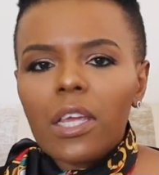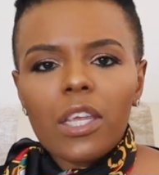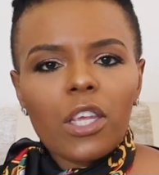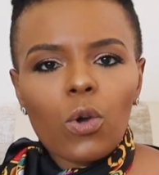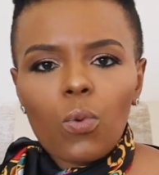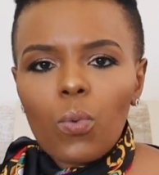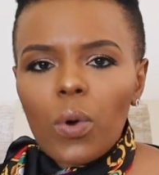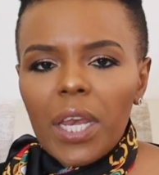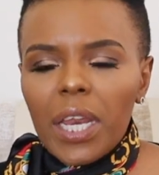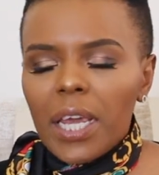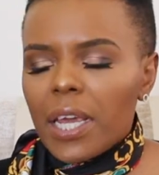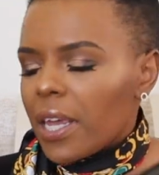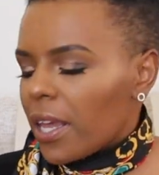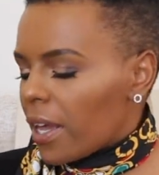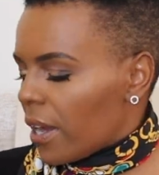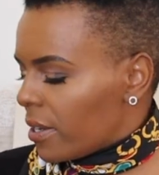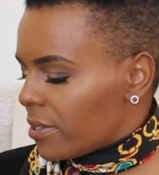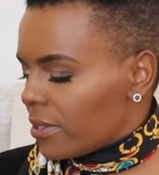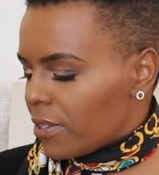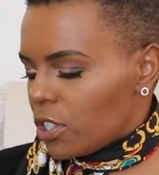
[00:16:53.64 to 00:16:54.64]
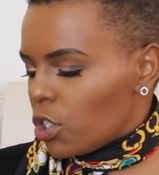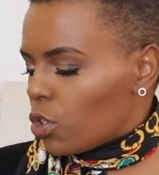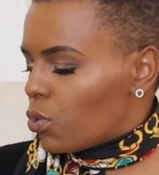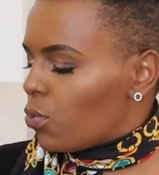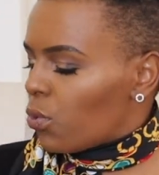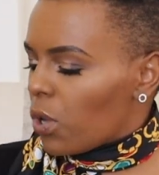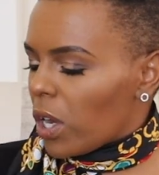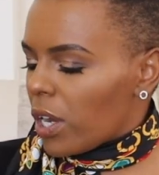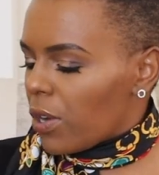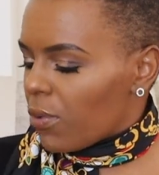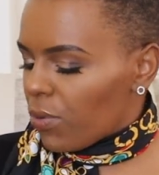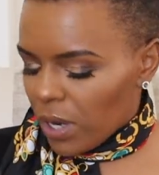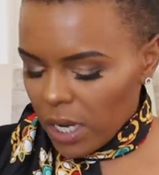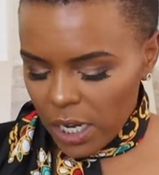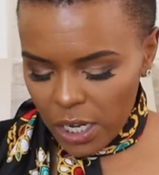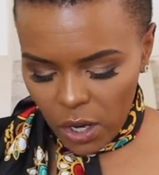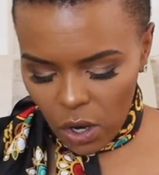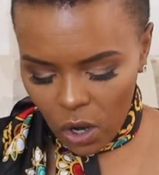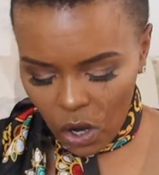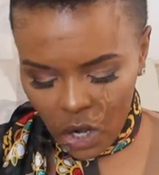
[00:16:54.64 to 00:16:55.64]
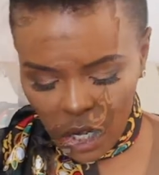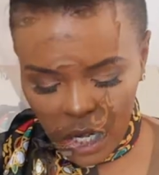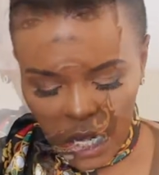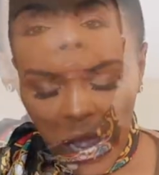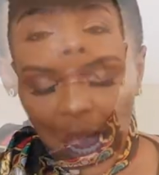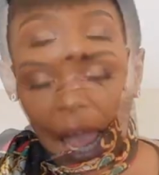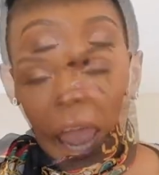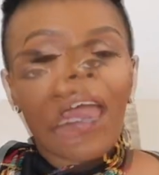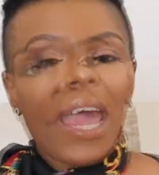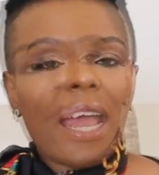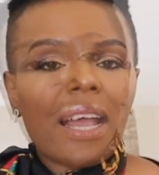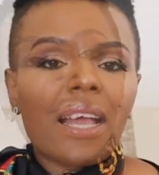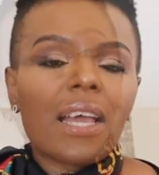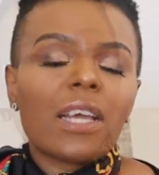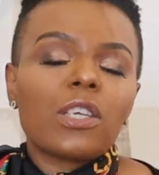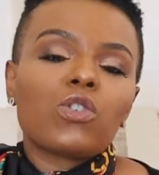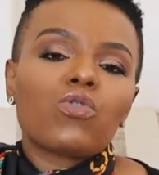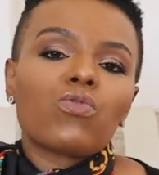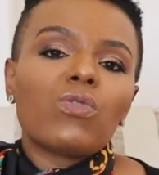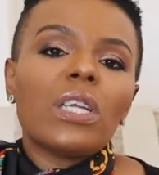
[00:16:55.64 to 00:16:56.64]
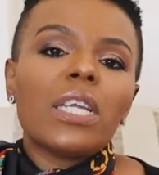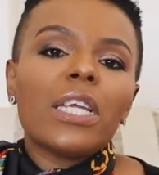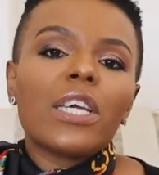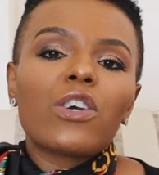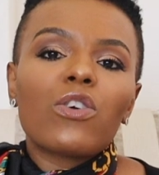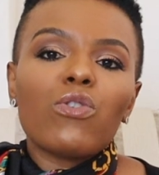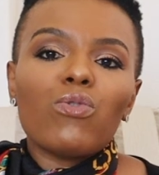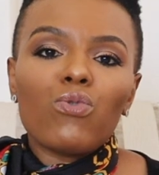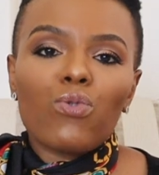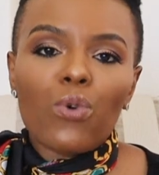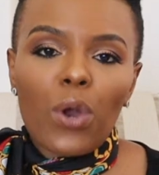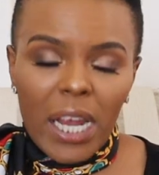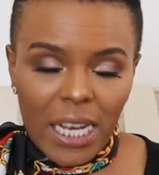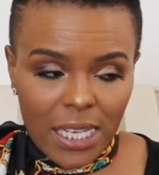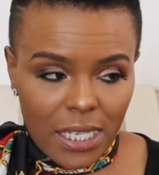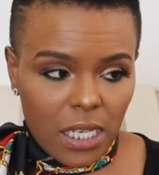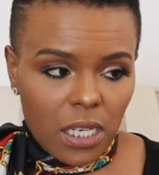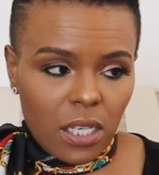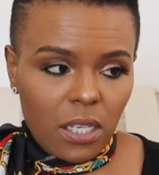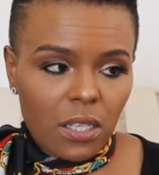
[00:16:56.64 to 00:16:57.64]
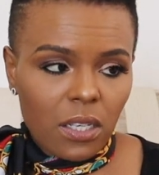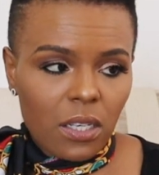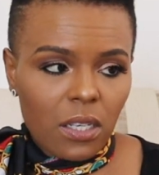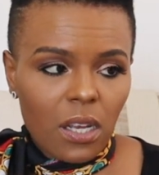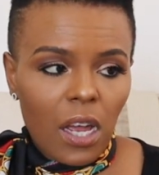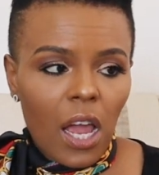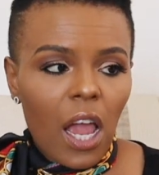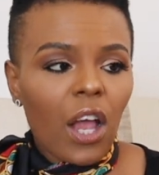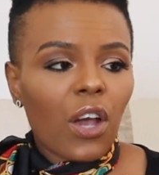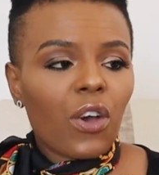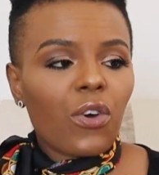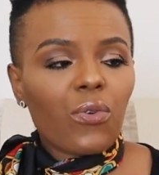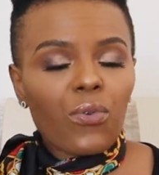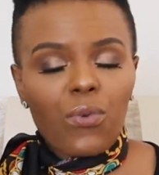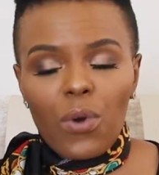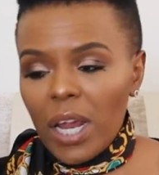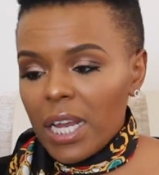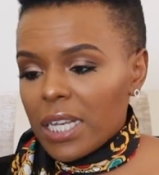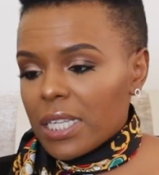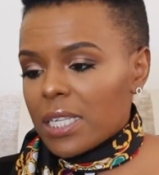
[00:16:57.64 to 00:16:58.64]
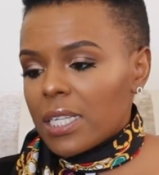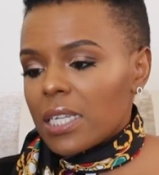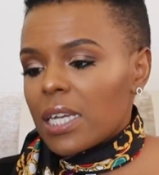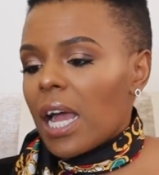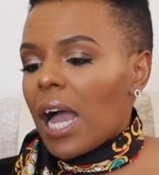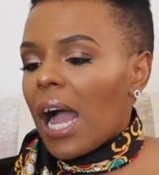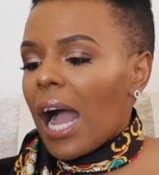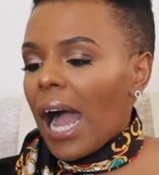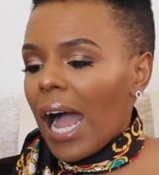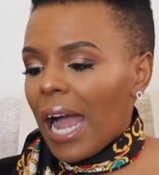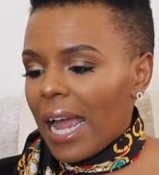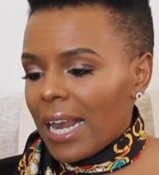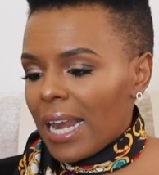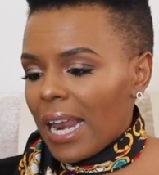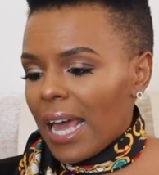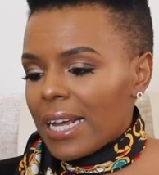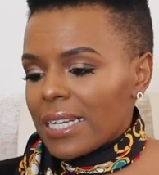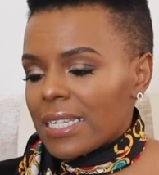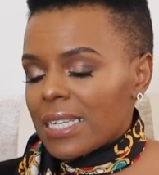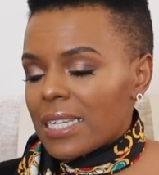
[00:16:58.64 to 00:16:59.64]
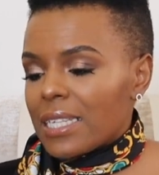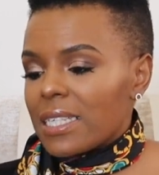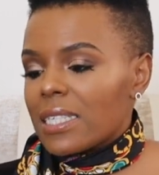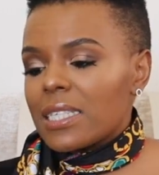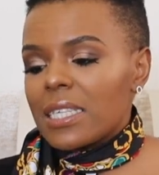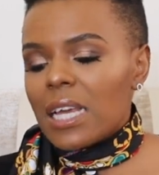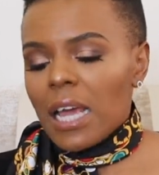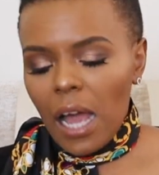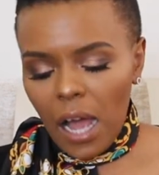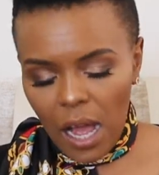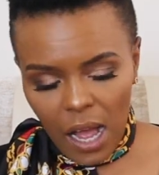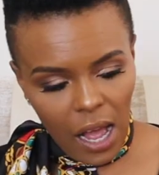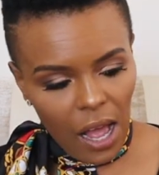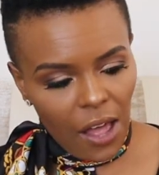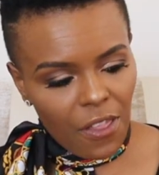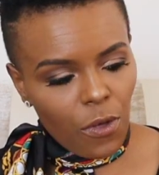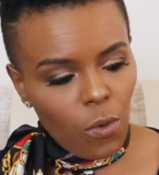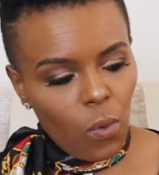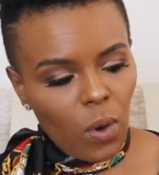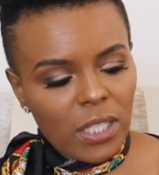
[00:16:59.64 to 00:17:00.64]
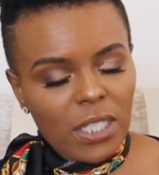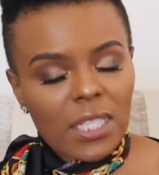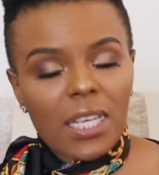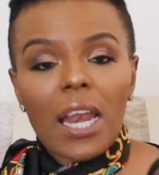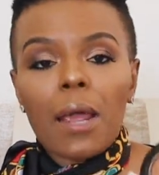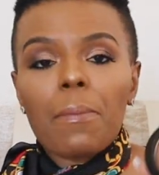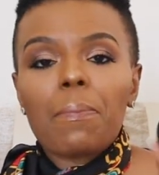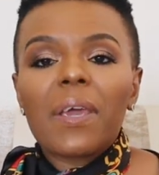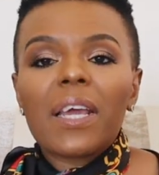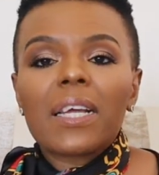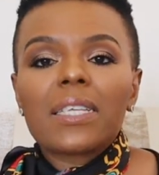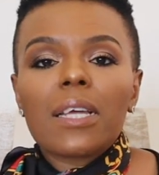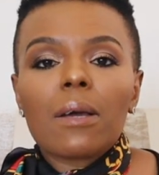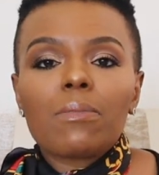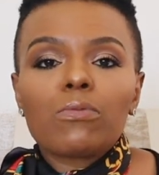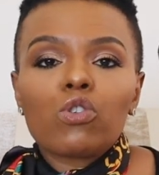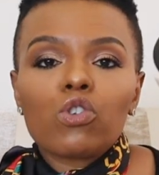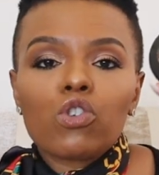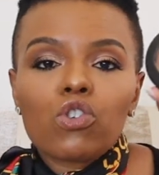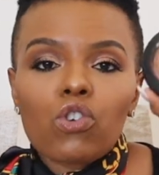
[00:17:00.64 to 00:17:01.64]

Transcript: you're winning here. You really are. Then MAC has really great highlighters. The ones that I picked up to